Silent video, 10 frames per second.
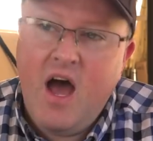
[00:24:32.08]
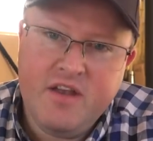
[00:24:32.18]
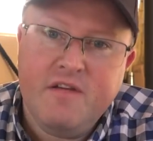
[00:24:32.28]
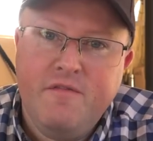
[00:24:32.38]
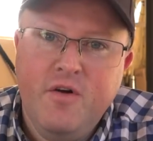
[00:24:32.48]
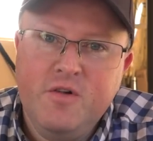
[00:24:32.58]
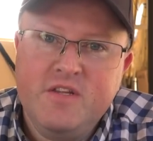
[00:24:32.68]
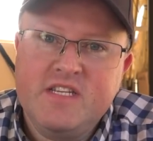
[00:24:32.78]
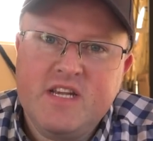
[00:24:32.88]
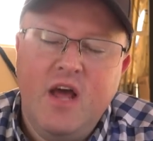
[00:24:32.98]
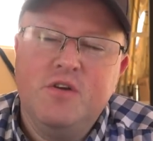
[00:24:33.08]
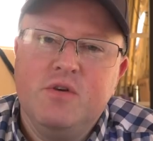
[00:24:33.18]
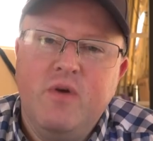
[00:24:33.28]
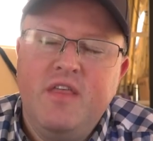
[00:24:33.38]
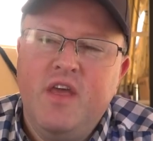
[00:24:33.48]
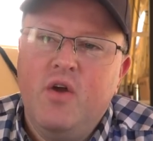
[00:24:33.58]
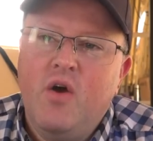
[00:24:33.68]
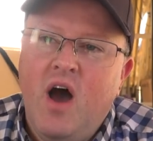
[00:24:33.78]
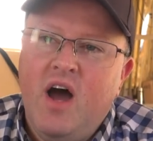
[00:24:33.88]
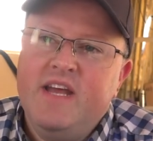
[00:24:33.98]
Under full disclosure with
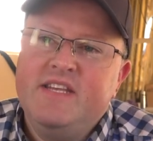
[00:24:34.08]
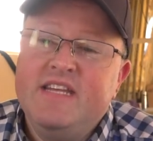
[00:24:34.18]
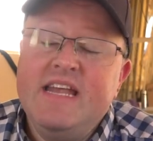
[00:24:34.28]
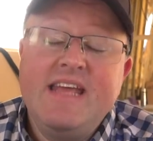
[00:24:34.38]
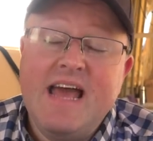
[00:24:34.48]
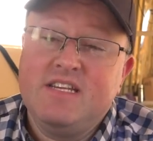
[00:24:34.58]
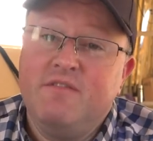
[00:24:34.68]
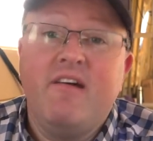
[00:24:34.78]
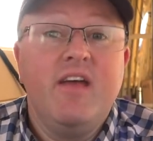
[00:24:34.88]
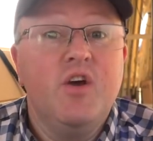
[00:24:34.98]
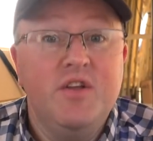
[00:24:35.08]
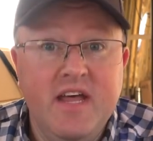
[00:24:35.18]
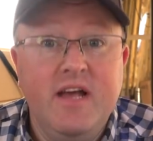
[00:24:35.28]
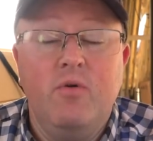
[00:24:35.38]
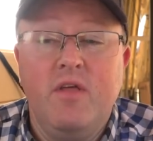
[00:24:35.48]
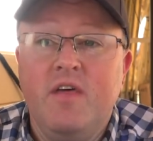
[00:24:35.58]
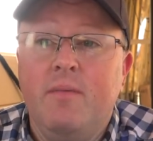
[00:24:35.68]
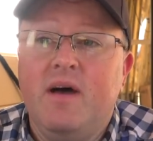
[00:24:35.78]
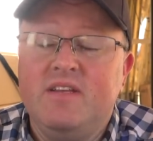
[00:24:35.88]
you, I did get a very good deal with them.